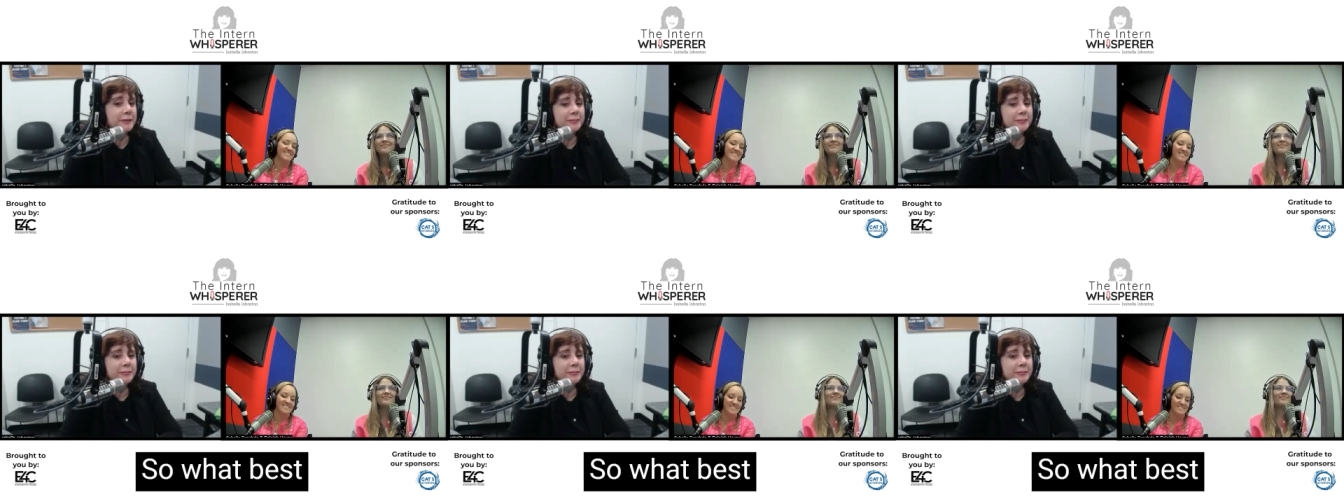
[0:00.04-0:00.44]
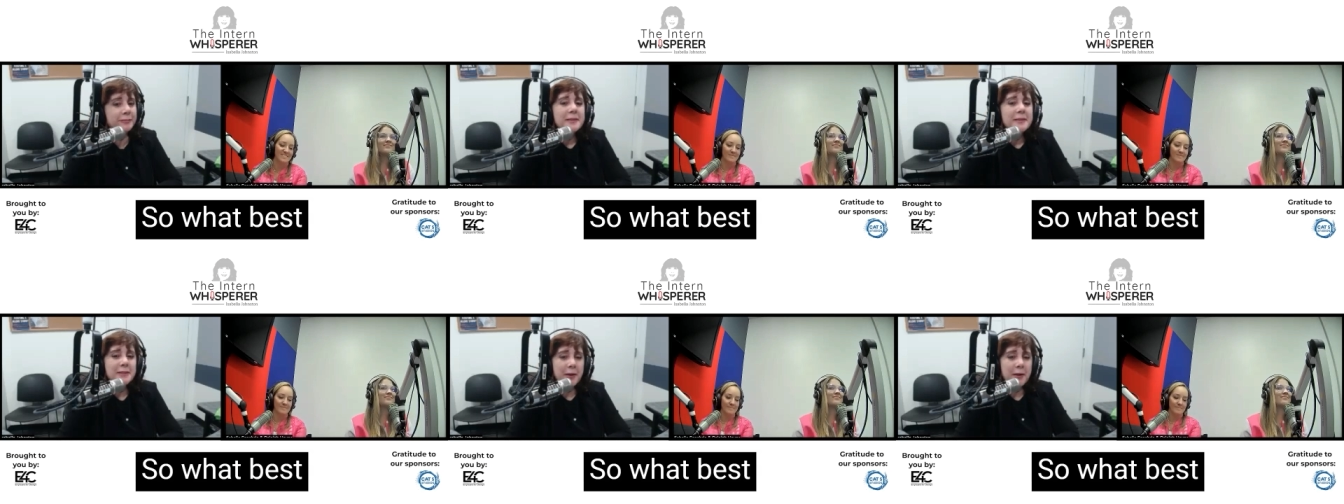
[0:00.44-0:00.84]

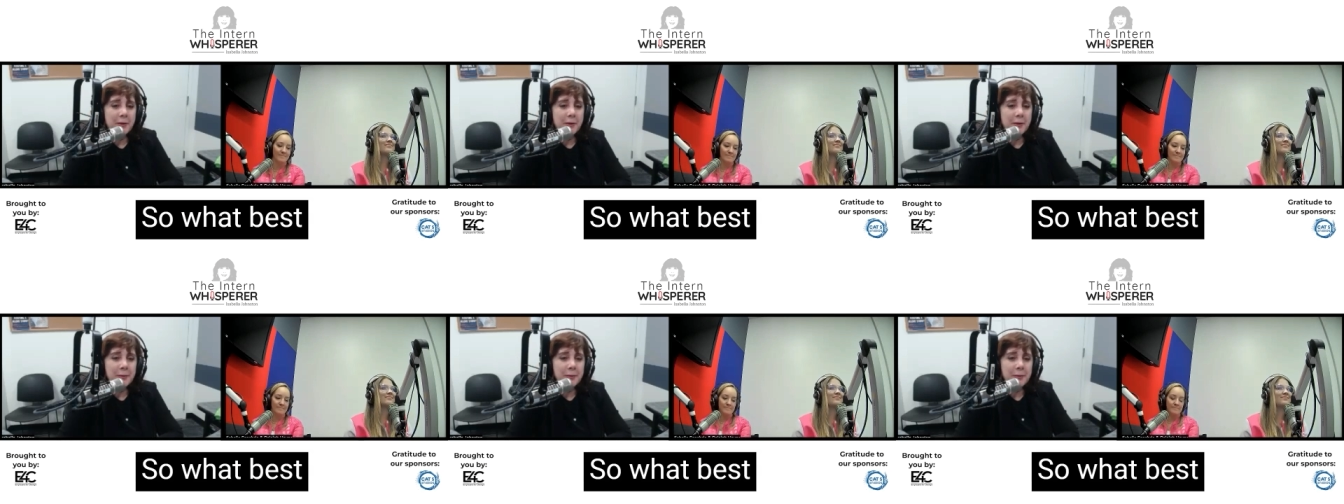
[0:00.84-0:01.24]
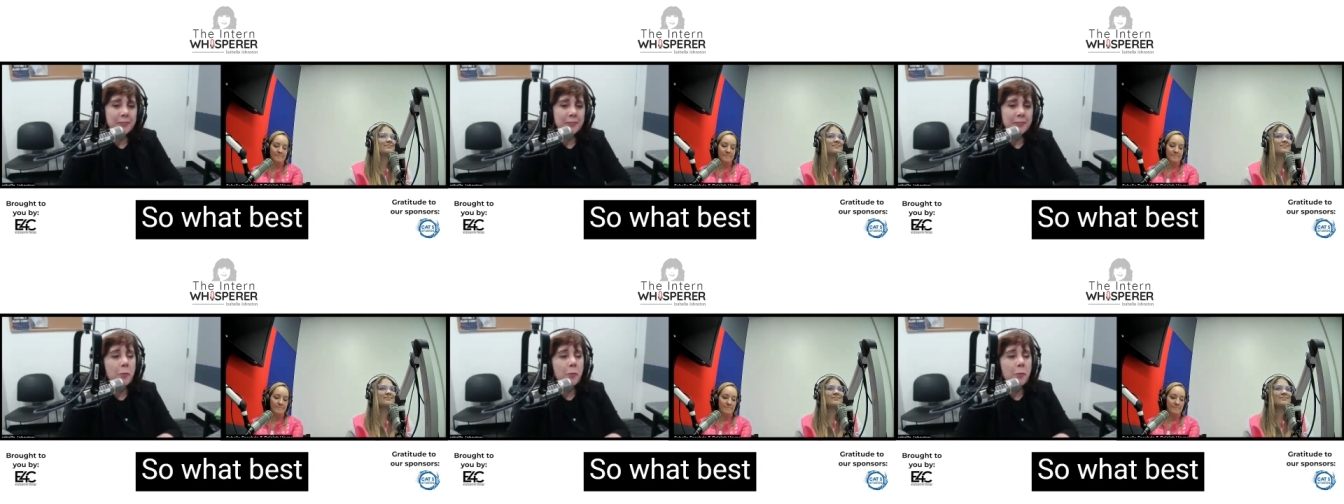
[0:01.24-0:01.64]
So,
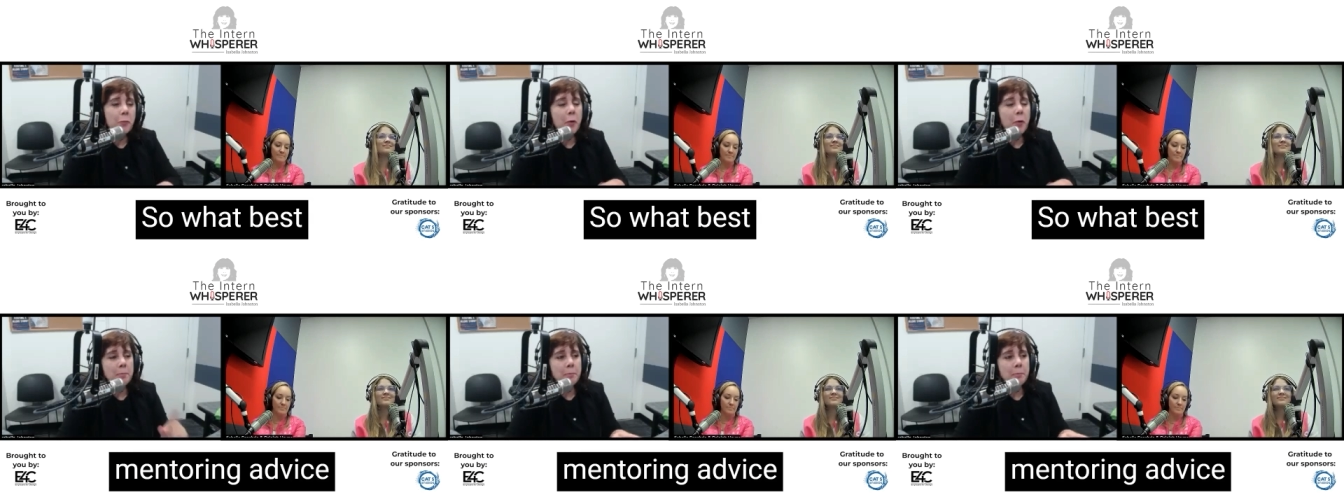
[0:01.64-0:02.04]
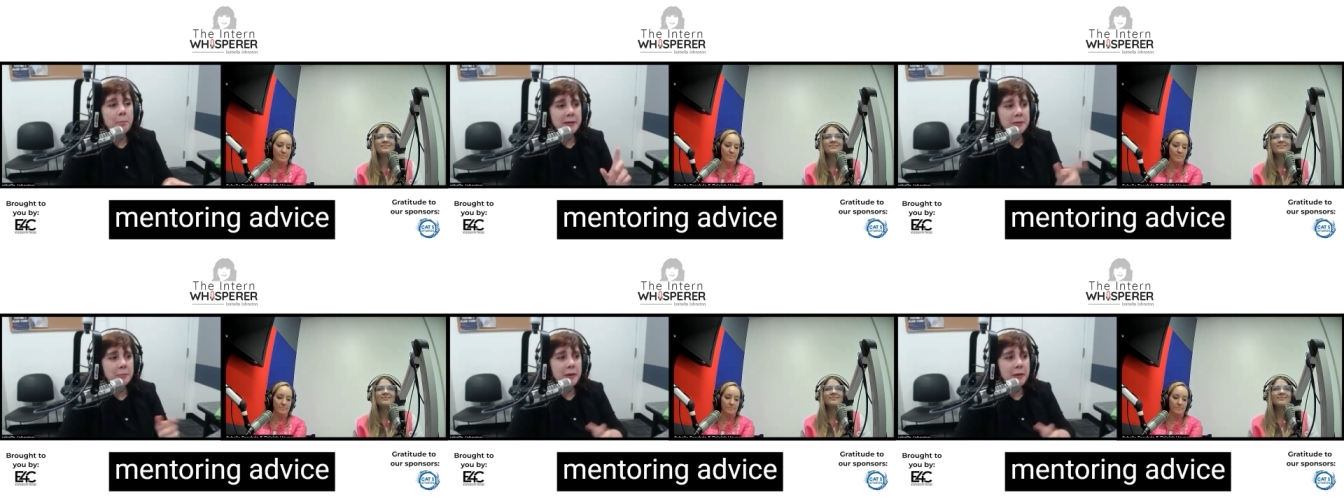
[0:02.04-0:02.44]
what best
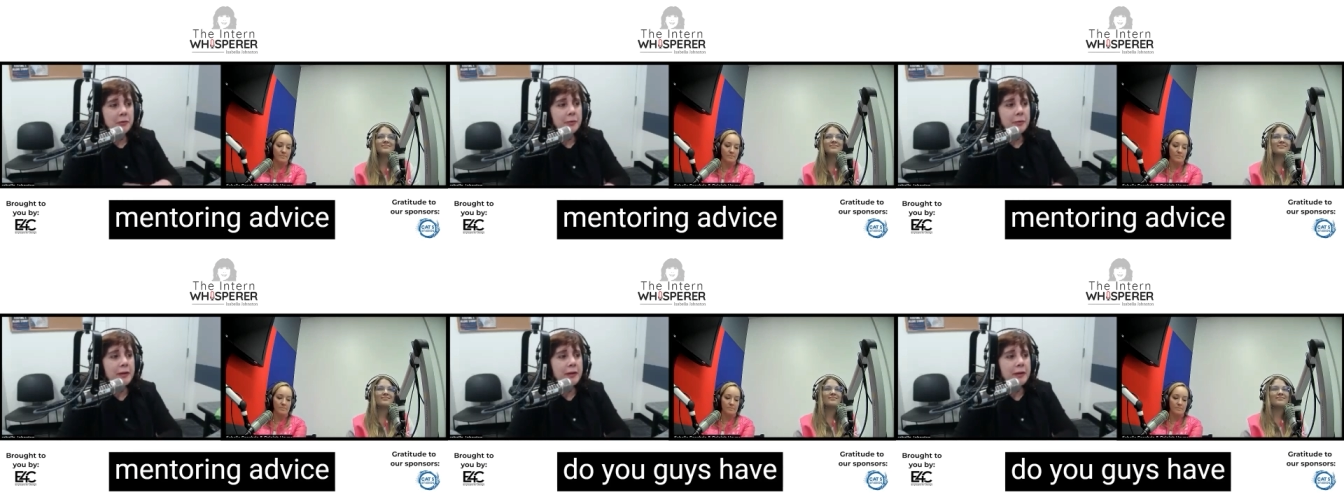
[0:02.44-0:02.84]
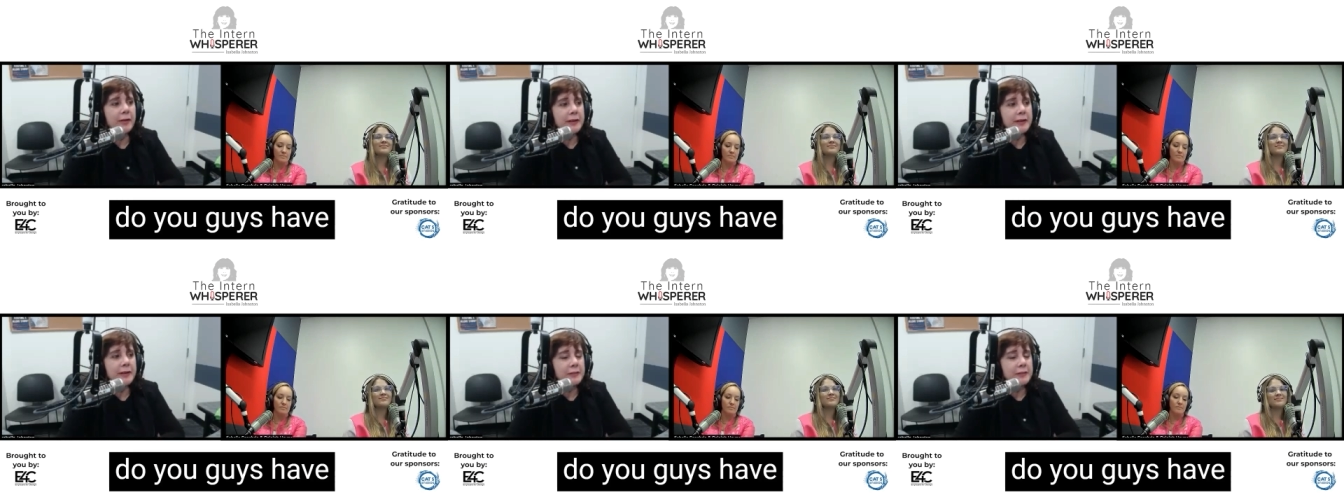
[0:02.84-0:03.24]
mentoring advice
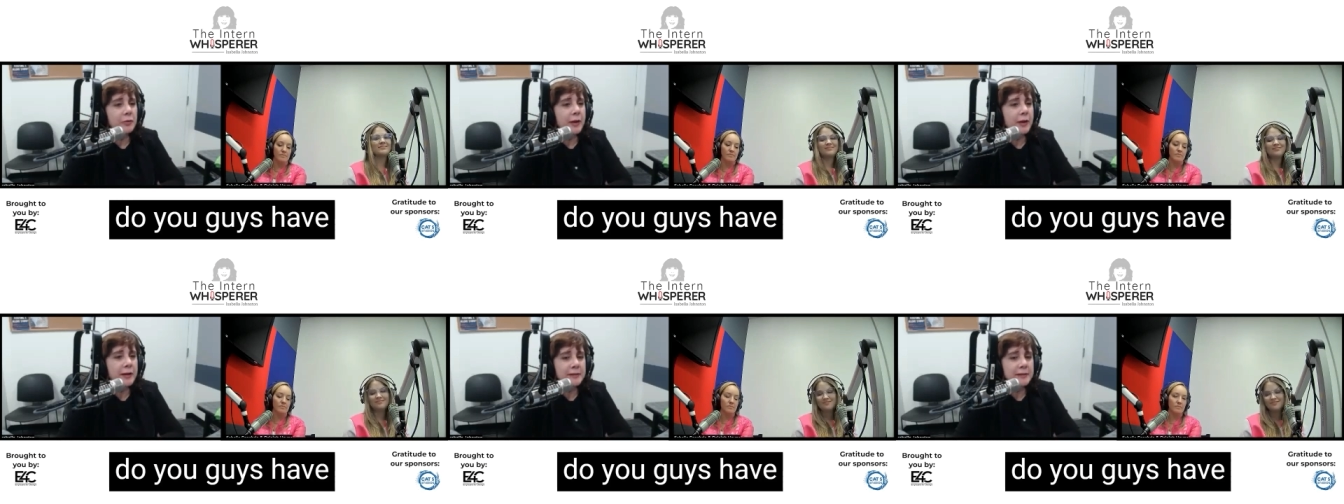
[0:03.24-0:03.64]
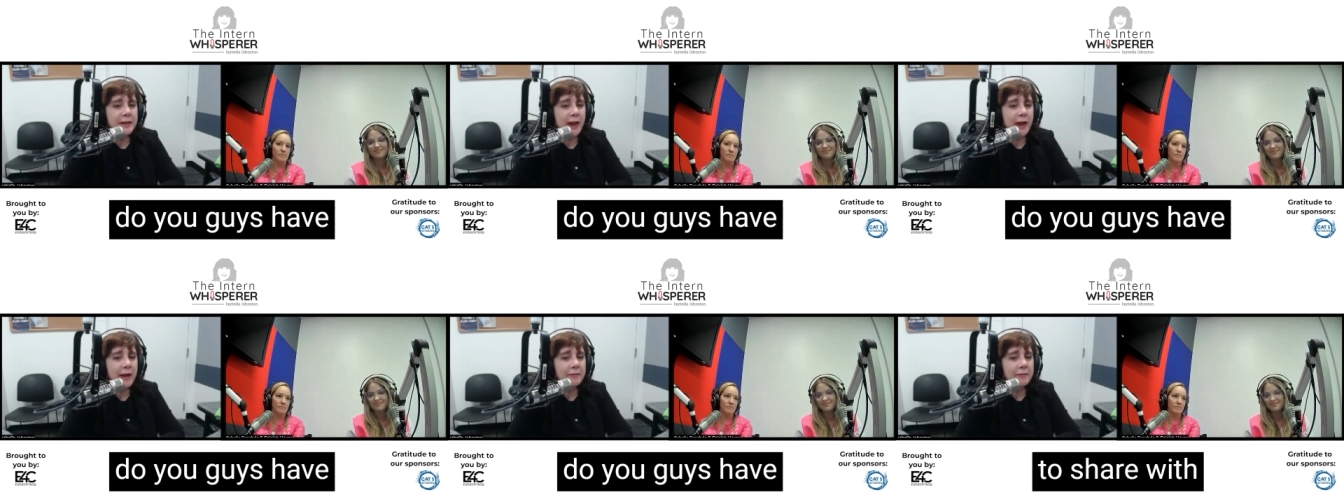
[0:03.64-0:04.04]
do you guys
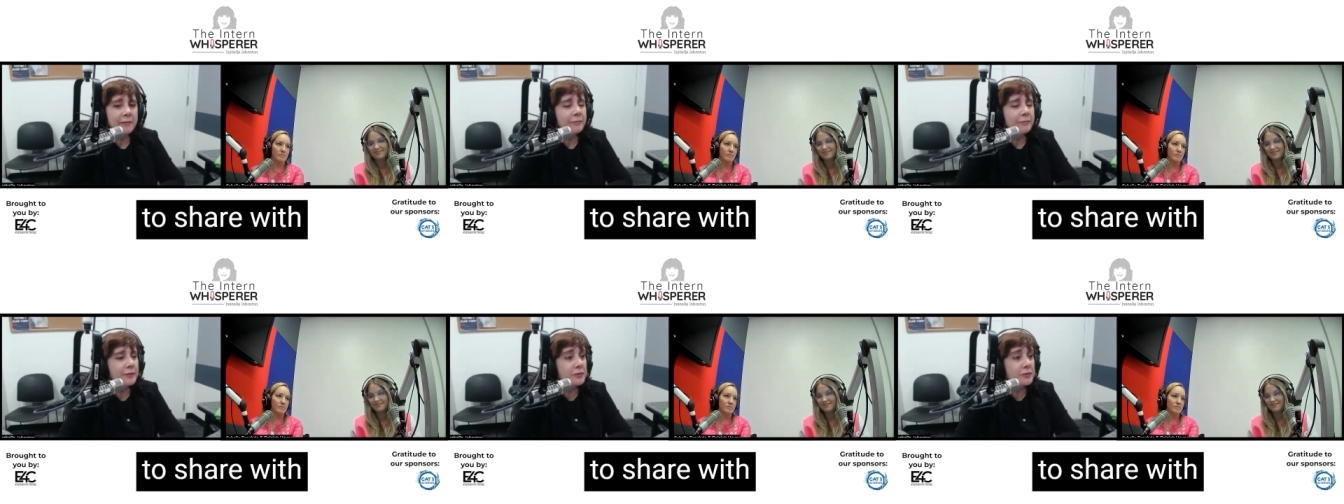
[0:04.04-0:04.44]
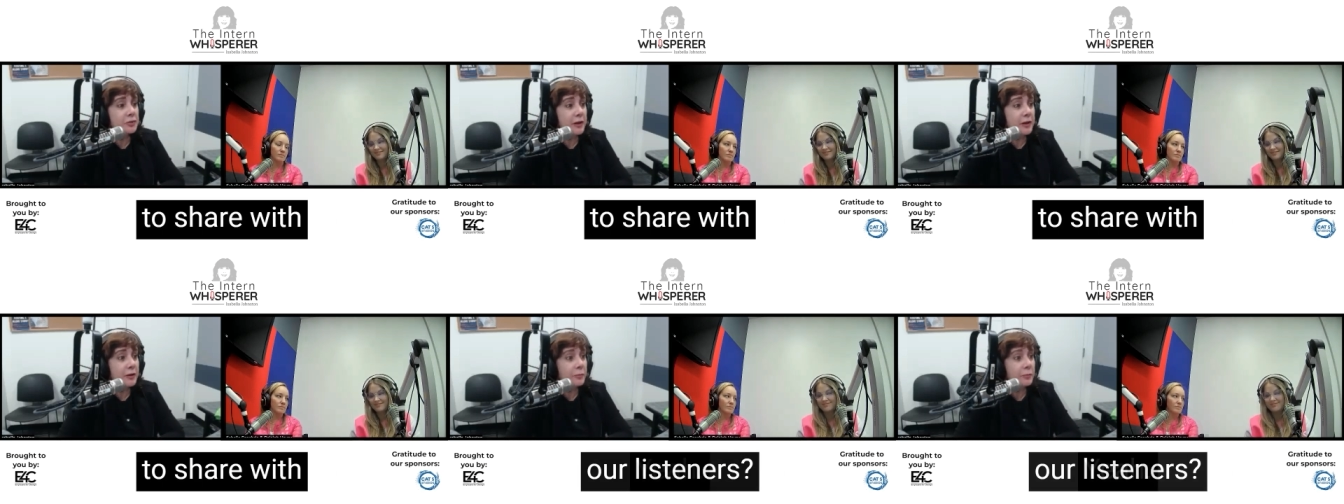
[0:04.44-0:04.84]
have to
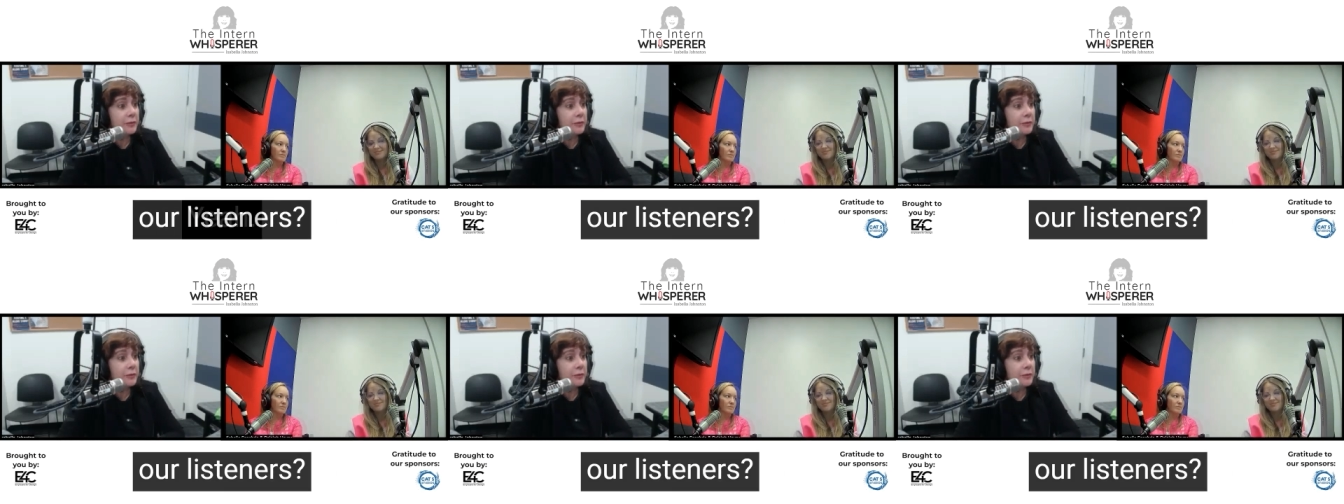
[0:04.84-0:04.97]
share with our